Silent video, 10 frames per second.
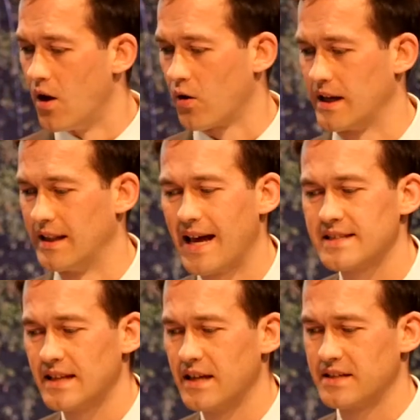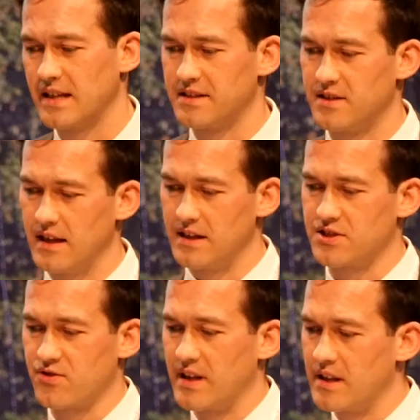Okay, lastly, I'd just like to
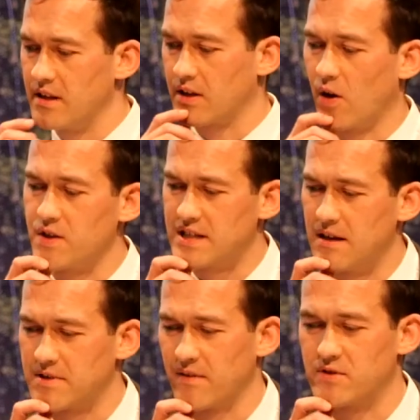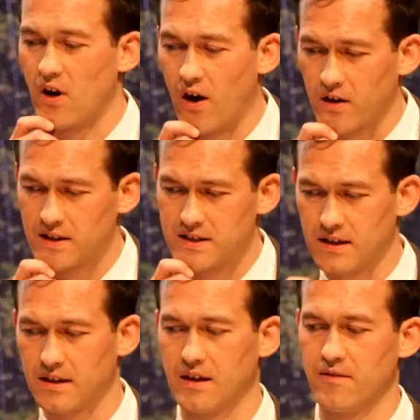illustrate the concept of
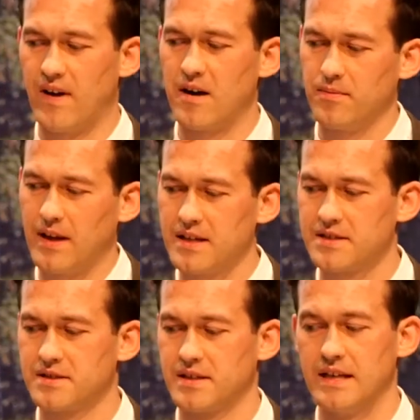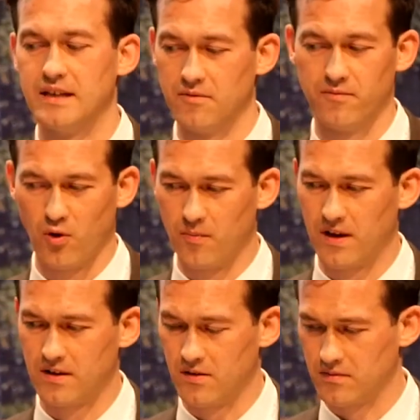targeting fibroblasts in
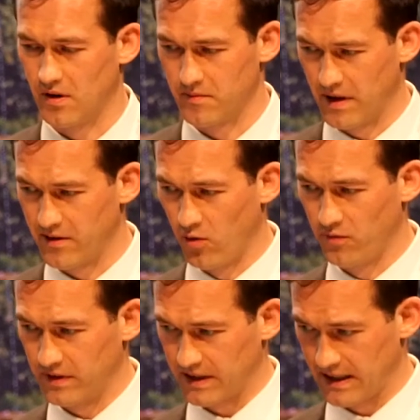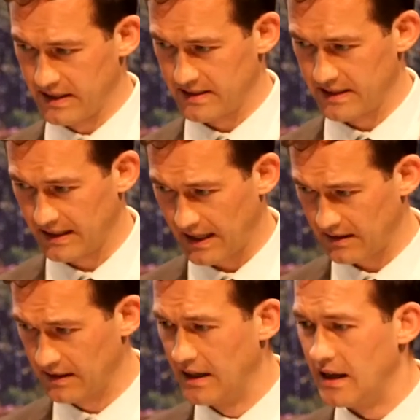lymphoma and hopefully in
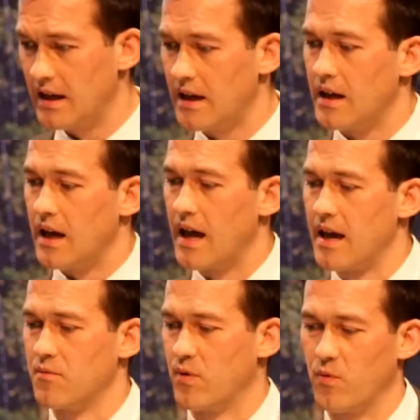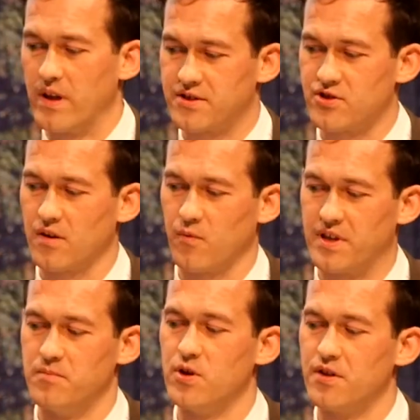CLL with
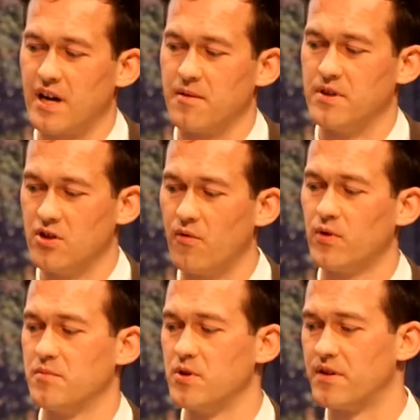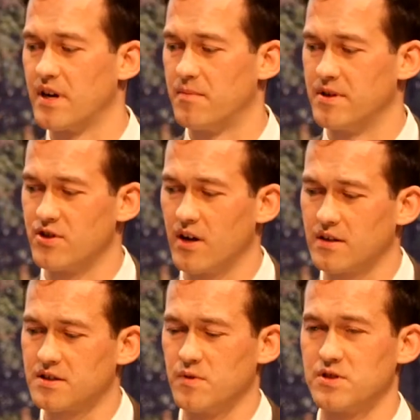immunotherapy, novel immunotherapy
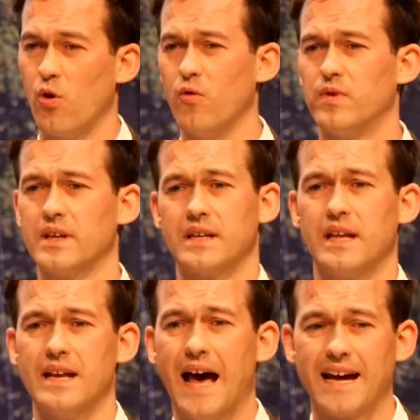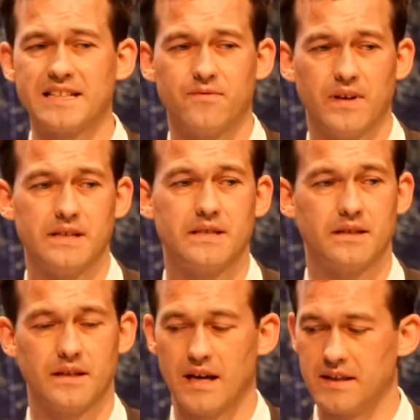drugs, which hopefully can then activate
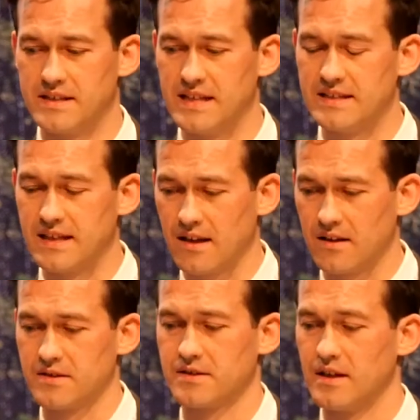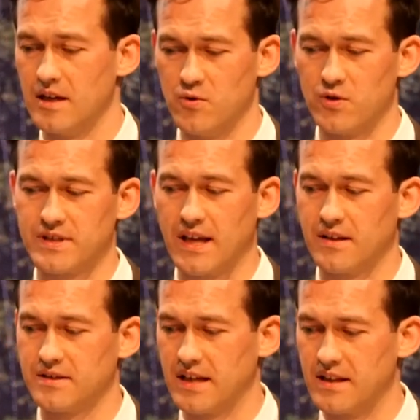the T cells, immune
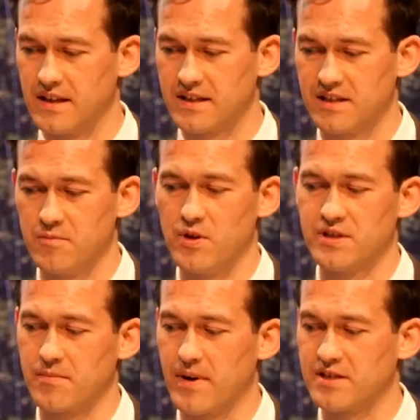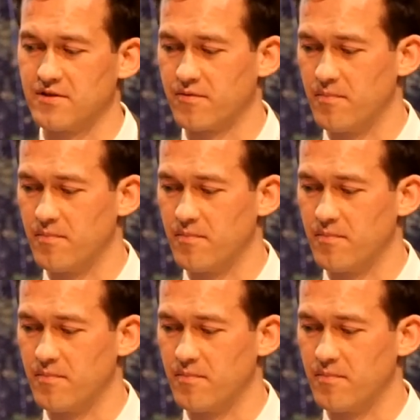cells in this immunosuppressive